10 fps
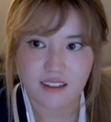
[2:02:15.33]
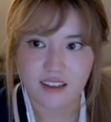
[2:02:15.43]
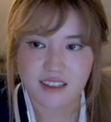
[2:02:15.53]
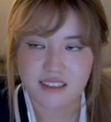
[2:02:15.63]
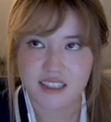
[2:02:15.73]

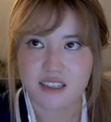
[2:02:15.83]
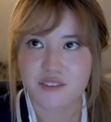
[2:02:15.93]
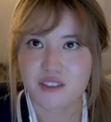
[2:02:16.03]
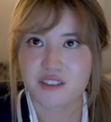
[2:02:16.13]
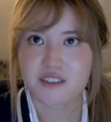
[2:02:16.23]
it's like if
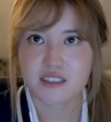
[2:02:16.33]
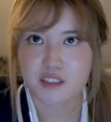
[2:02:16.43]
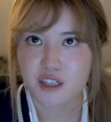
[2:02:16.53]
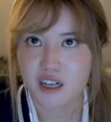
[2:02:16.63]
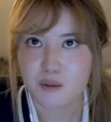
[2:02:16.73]
you lose a
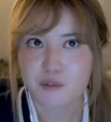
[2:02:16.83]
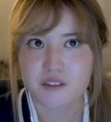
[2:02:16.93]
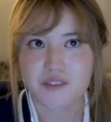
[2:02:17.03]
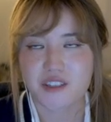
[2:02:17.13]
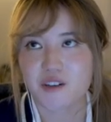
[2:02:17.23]
job or
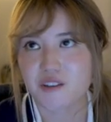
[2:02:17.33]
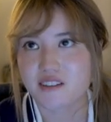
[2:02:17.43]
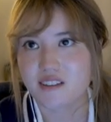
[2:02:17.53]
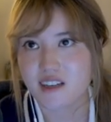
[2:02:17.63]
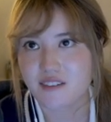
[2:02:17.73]
if you go
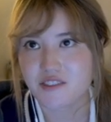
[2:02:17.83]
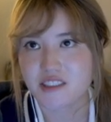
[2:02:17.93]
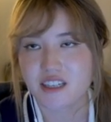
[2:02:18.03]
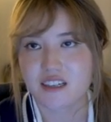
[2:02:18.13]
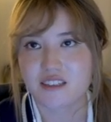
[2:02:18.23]
through a life
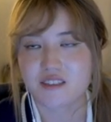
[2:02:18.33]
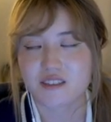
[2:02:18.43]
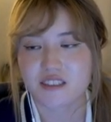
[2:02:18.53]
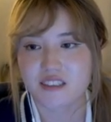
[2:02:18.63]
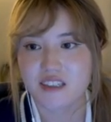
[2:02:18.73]
change
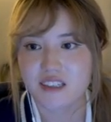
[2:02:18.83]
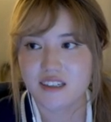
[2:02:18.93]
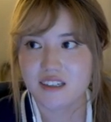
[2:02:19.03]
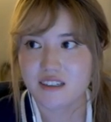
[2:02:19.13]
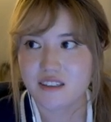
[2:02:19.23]
or
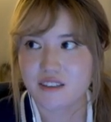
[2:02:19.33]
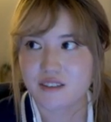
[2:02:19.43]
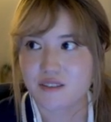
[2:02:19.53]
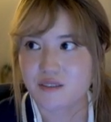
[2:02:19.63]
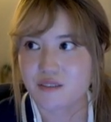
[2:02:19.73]

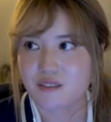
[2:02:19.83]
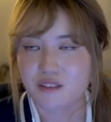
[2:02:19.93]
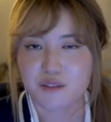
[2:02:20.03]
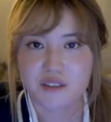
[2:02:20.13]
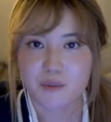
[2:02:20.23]
you
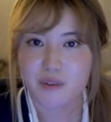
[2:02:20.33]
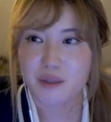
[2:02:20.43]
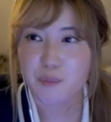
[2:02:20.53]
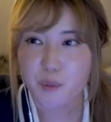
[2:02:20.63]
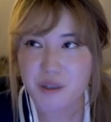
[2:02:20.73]
lose somebody
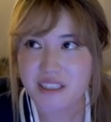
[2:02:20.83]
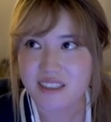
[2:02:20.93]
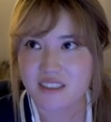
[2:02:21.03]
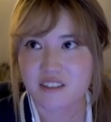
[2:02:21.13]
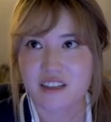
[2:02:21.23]
important
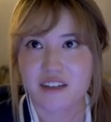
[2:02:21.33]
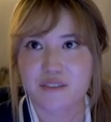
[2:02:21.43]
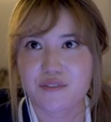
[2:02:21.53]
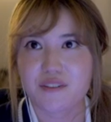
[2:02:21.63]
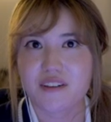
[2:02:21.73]
in your
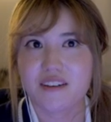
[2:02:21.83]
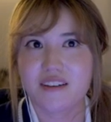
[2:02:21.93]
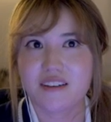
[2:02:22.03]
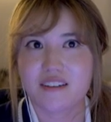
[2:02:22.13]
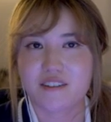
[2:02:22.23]
life,
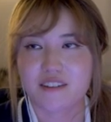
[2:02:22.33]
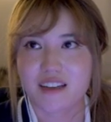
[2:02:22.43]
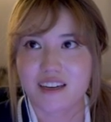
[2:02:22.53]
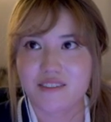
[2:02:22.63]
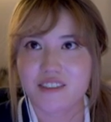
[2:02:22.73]
your
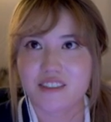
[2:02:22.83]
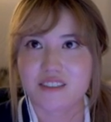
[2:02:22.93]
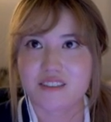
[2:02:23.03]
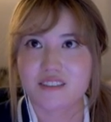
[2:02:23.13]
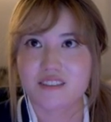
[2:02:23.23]
life
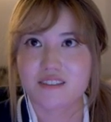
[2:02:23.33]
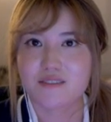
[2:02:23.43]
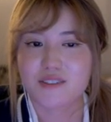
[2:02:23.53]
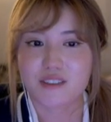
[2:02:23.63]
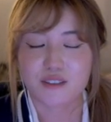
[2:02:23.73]
just
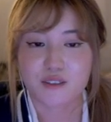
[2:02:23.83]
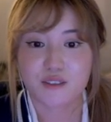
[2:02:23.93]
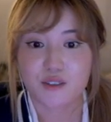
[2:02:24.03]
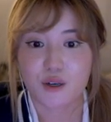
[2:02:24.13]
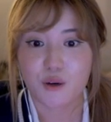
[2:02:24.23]
feels
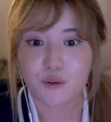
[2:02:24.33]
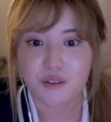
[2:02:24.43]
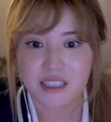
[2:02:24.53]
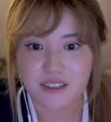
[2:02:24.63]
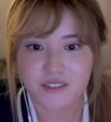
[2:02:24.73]
so
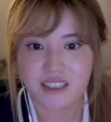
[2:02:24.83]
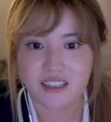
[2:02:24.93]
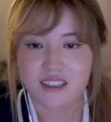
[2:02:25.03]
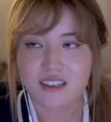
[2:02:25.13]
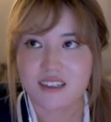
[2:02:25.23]
different
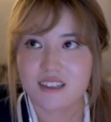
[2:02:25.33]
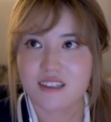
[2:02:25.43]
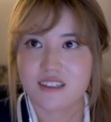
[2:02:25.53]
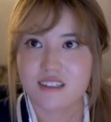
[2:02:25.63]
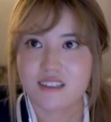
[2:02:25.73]

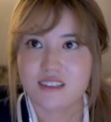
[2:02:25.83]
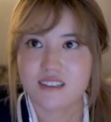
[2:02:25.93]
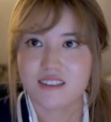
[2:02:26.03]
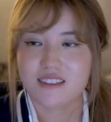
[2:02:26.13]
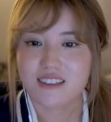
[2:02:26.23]

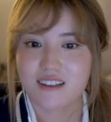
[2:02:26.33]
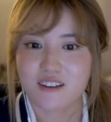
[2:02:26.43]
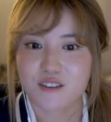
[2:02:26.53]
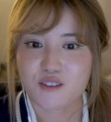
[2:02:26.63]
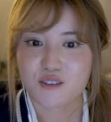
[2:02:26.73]

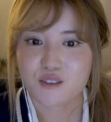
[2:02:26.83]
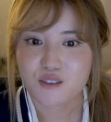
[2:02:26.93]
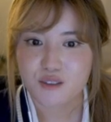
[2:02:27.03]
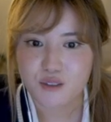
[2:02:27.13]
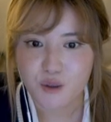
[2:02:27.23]
on
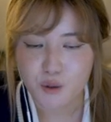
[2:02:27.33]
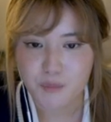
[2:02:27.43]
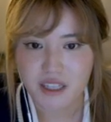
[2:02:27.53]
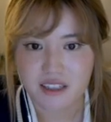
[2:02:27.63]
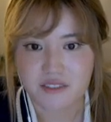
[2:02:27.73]
so
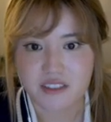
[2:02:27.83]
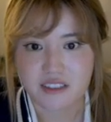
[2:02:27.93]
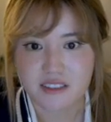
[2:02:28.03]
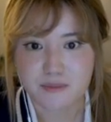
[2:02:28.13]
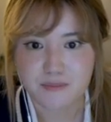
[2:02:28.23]
many levels.